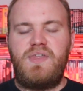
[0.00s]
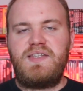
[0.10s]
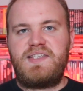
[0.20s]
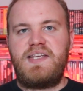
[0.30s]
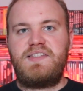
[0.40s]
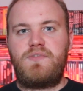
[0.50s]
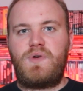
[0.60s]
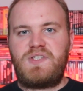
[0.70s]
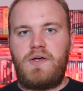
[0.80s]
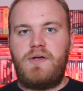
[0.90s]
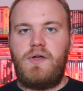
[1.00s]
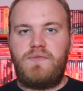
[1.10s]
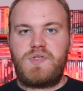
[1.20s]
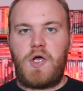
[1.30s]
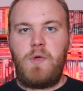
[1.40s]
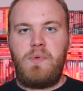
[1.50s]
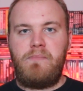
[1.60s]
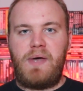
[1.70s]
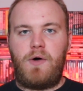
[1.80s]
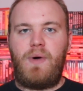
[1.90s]
This sees the return of
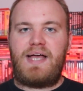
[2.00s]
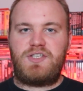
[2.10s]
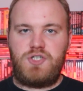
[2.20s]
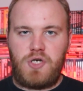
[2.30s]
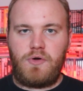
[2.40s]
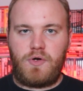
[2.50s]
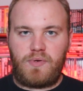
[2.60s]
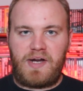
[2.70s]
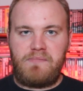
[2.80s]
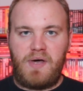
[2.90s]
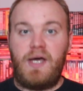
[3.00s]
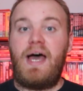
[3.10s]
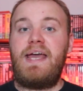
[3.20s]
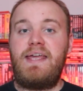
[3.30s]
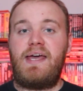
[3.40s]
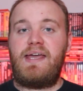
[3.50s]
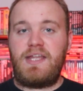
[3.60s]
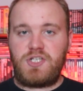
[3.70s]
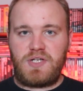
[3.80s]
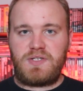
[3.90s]
Tobin Bell as John Kramer,
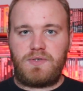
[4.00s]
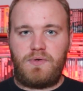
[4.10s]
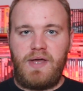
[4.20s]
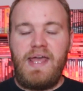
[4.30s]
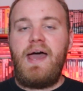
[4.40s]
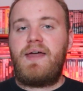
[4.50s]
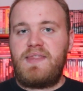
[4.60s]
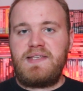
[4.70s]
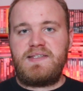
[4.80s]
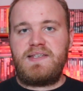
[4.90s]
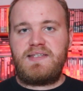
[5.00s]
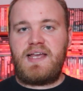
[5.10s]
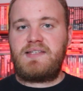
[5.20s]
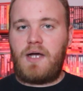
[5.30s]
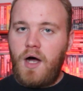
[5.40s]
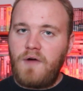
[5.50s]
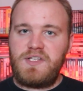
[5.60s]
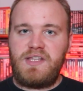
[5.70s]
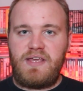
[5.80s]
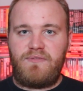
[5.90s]
aka Jigsaw, and this is set
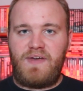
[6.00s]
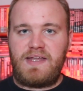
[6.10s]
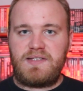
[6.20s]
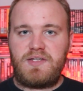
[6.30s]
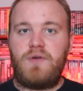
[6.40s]
after the events